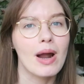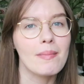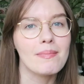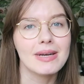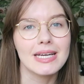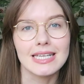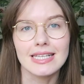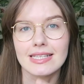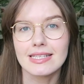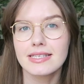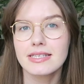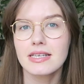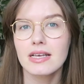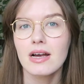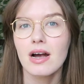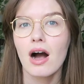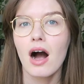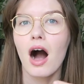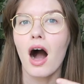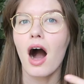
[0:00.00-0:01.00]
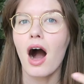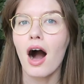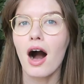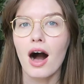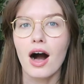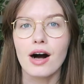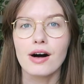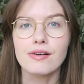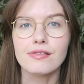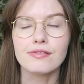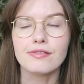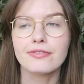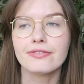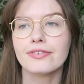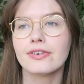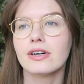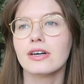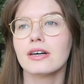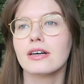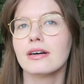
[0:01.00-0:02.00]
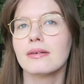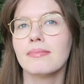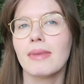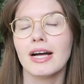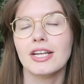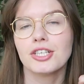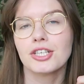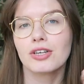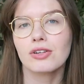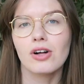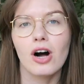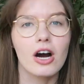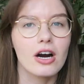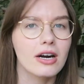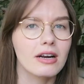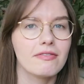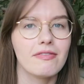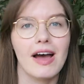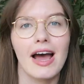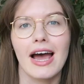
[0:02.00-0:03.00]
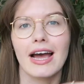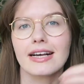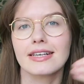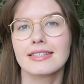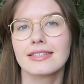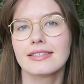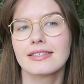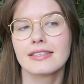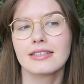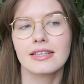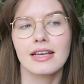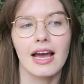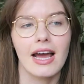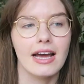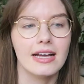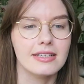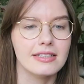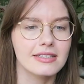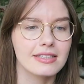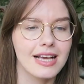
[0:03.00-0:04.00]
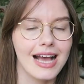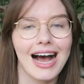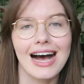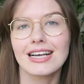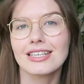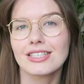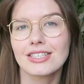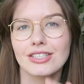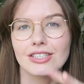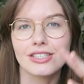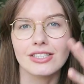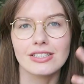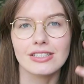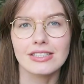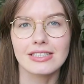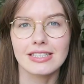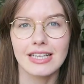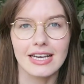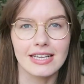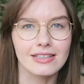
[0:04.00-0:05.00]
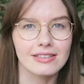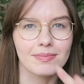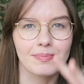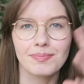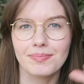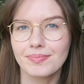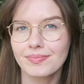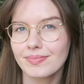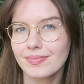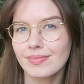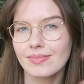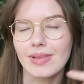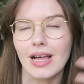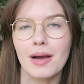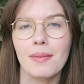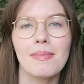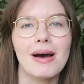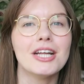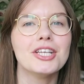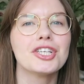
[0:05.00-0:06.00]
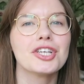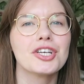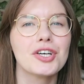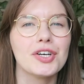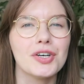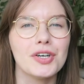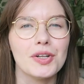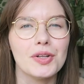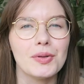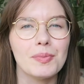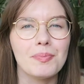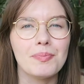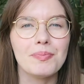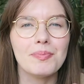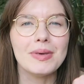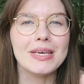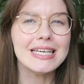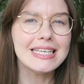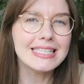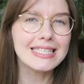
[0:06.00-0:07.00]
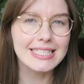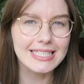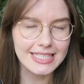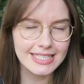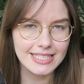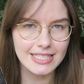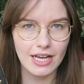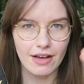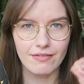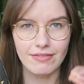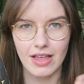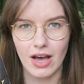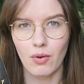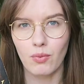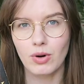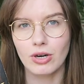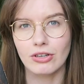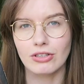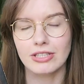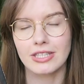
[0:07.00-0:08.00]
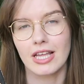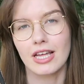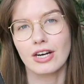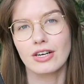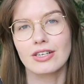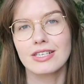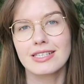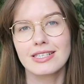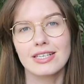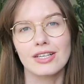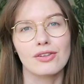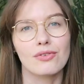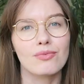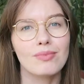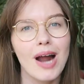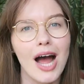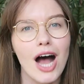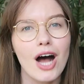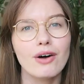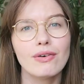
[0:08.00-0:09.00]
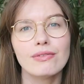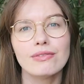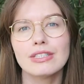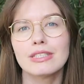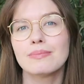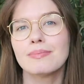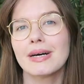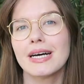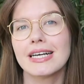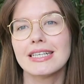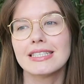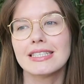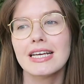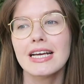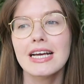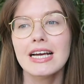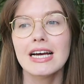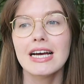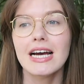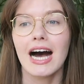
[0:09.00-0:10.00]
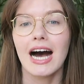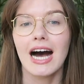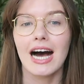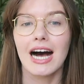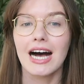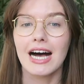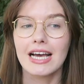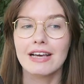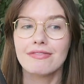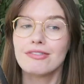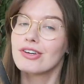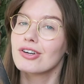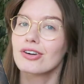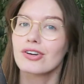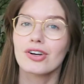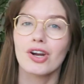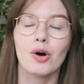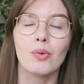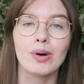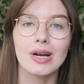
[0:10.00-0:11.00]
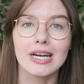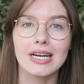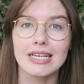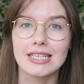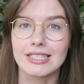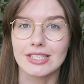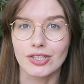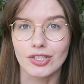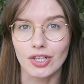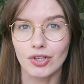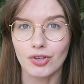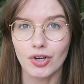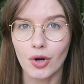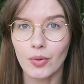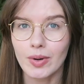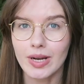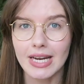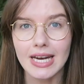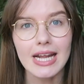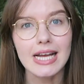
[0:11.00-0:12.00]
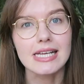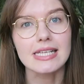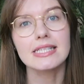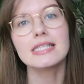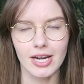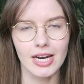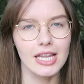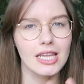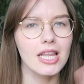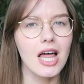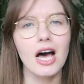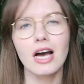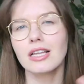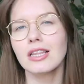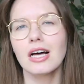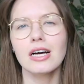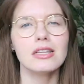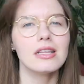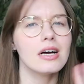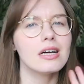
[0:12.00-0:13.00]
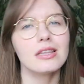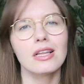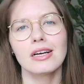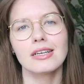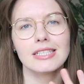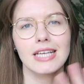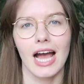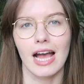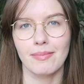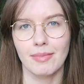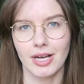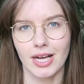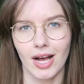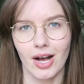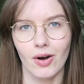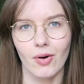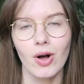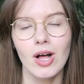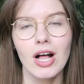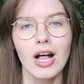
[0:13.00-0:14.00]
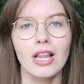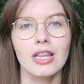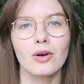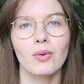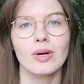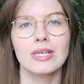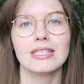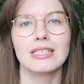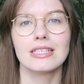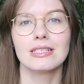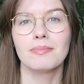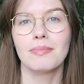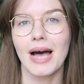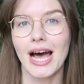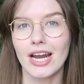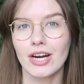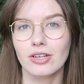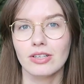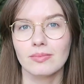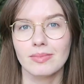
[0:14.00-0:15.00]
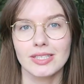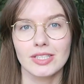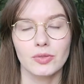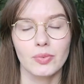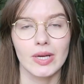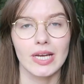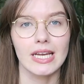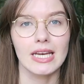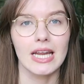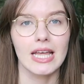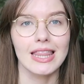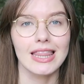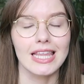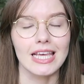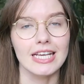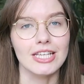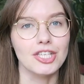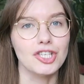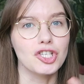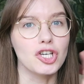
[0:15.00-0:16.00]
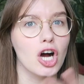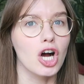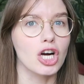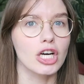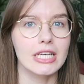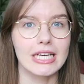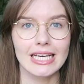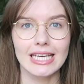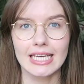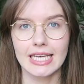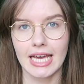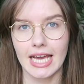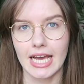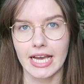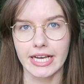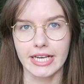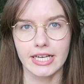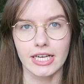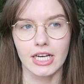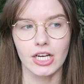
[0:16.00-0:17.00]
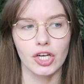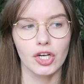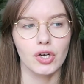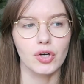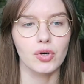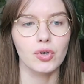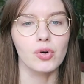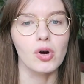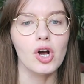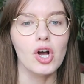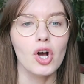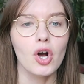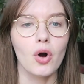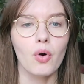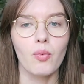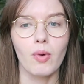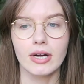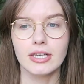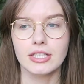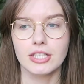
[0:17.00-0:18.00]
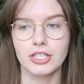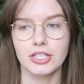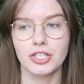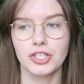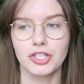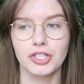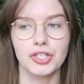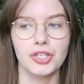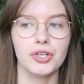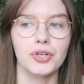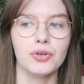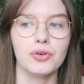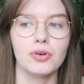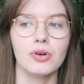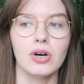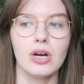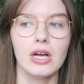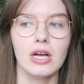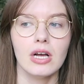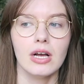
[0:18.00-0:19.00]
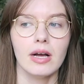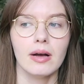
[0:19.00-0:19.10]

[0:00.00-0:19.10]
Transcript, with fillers: remnants of uh, magical artifacts and castles and like magical pieces of that world that are still around, but uh, if you don't know what it is, you don't know what it is. And a long, long, long, long time ago, there was this battle between the Dark King, who wanted to